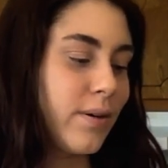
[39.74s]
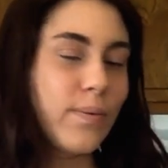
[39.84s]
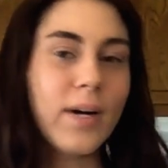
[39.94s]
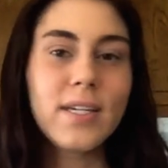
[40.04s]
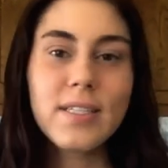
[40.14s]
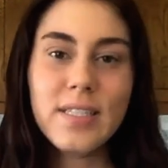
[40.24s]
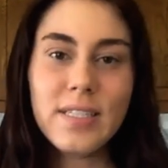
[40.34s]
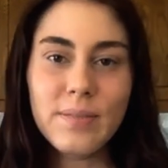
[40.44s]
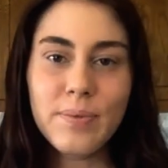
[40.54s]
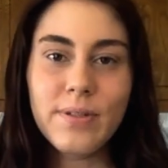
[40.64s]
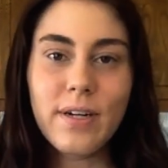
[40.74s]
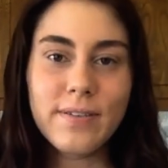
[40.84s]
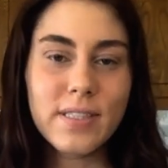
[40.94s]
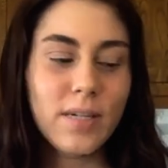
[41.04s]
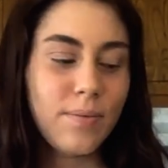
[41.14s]
1 teaspoon of
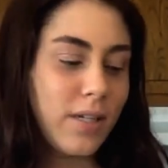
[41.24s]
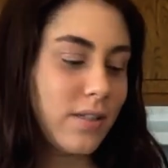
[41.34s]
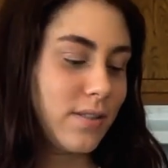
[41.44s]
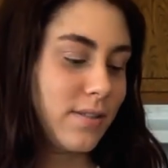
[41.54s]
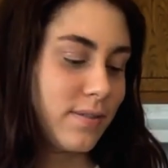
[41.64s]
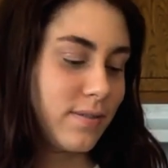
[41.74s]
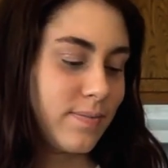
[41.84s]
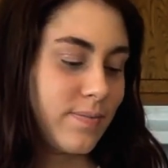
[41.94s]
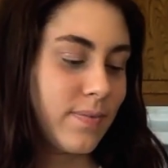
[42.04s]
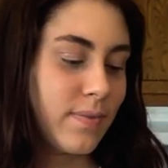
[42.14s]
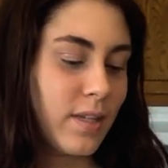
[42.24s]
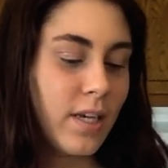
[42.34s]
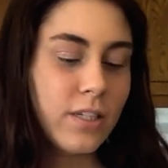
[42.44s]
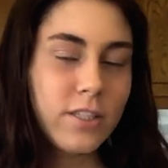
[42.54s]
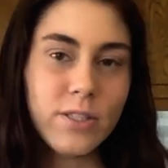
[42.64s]
cinnamon,
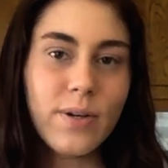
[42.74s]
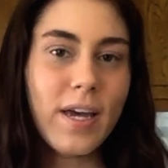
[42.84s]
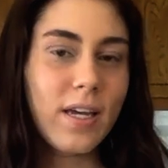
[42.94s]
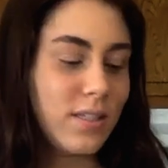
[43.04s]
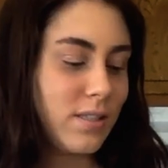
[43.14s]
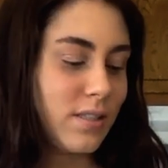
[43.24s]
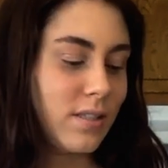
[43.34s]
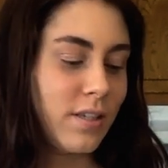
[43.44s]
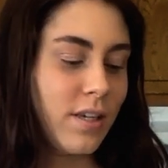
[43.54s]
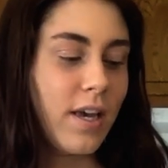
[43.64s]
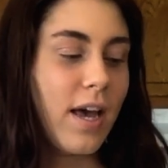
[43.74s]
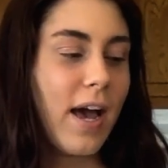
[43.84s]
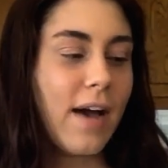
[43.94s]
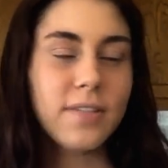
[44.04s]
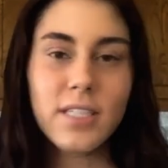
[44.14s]
2 eggs,
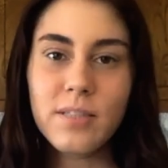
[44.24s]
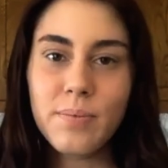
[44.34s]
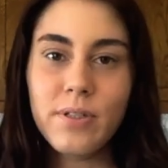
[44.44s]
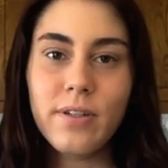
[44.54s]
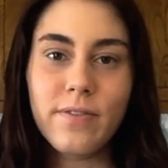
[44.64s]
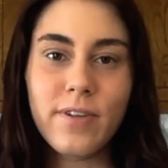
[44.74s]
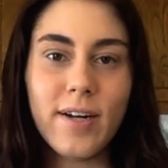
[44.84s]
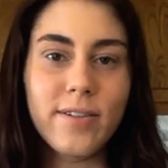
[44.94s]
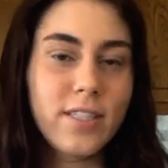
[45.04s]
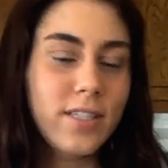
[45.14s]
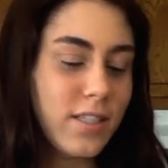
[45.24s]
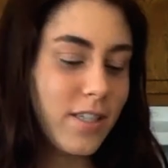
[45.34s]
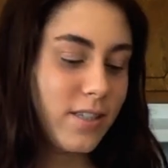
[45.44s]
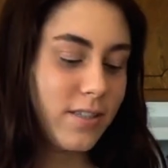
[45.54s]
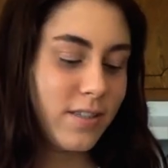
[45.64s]
half a teaspoon of ground
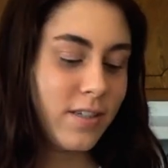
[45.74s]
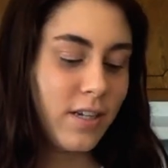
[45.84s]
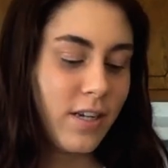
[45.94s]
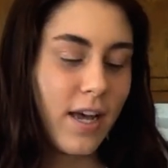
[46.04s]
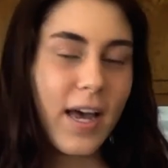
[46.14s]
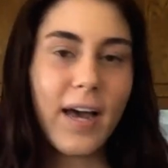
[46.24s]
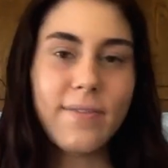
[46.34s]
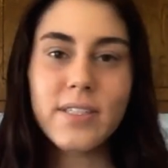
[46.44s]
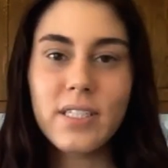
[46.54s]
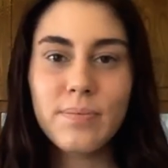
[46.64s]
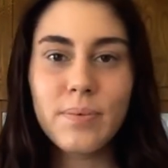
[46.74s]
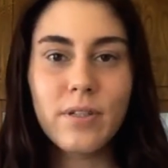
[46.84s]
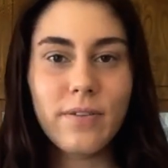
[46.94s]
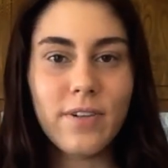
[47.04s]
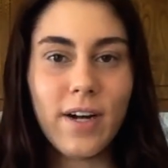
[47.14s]
ginger, half a teaspoon
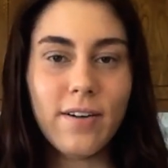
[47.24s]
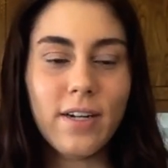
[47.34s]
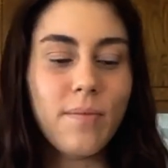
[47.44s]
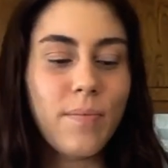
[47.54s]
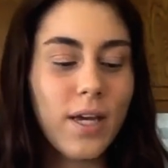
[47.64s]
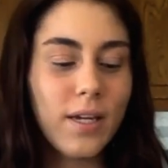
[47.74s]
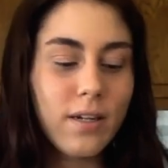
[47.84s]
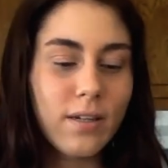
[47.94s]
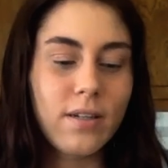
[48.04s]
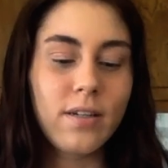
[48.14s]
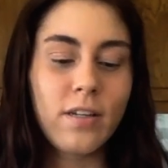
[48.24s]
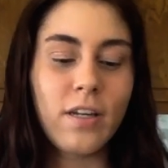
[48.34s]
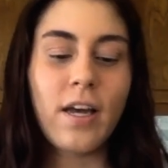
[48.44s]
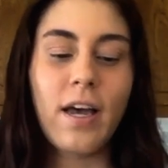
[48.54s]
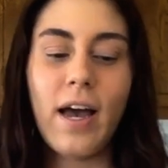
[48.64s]
of ground nutmeg,
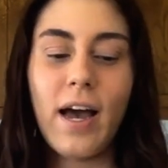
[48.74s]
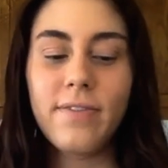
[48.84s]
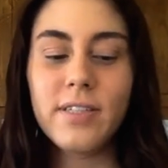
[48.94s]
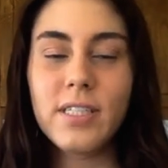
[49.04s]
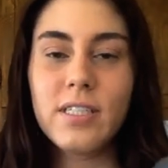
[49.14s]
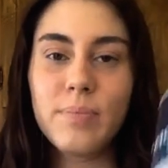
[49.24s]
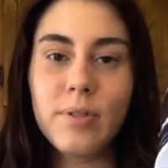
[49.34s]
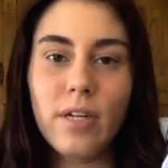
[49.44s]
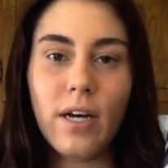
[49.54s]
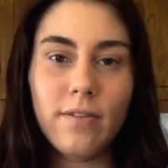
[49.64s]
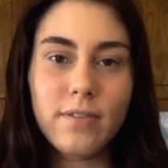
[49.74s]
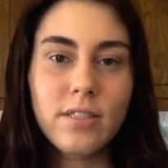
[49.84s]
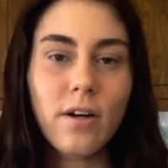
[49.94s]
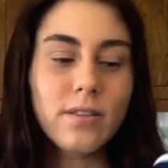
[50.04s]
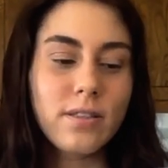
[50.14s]
half a teaspoon of
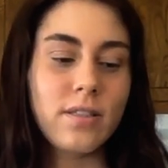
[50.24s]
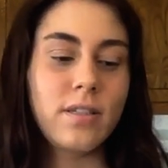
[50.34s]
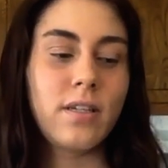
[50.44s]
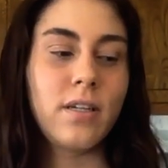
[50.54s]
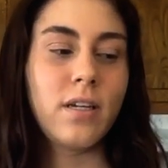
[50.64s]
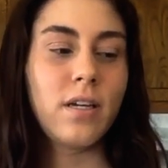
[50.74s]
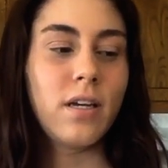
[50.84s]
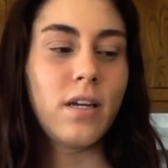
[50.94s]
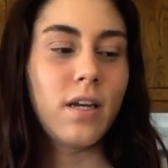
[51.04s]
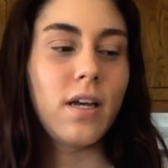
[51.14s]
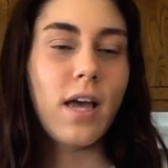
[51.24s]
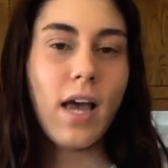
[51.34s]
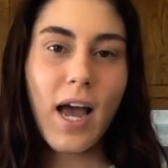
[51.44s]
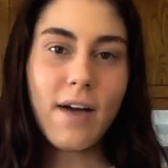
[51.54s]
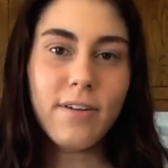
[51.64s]
salt,
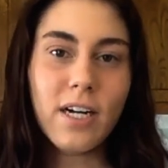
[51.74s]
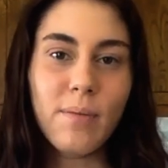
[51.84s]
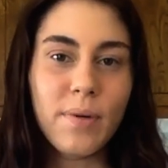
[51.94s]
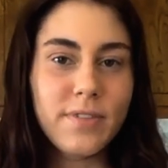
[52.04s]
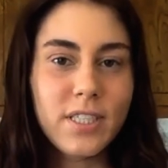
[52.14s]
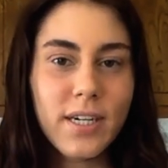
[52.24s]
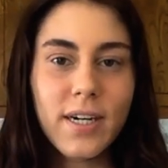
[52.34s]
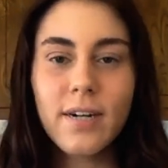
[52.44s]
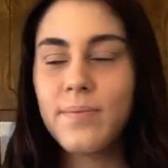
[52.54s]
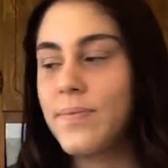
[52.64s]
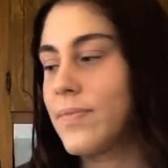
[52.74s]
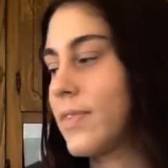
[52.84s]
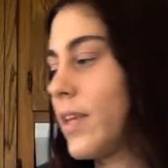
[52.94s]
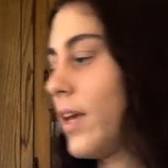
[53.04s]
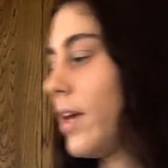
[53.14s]
a cup of sugar,
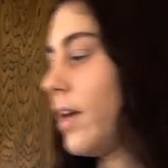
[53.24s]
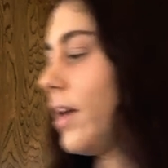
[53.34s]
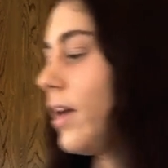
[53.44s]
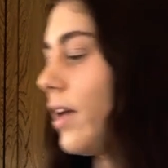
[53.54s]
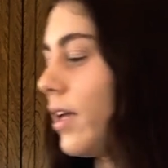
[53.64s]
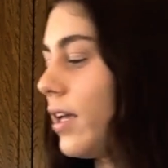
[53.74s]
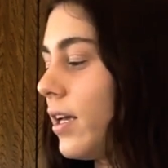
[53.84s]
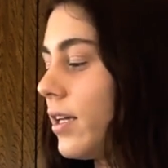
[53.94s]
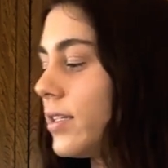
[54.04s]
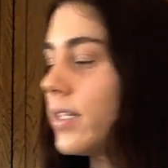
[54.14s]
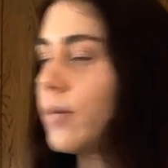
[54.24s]
and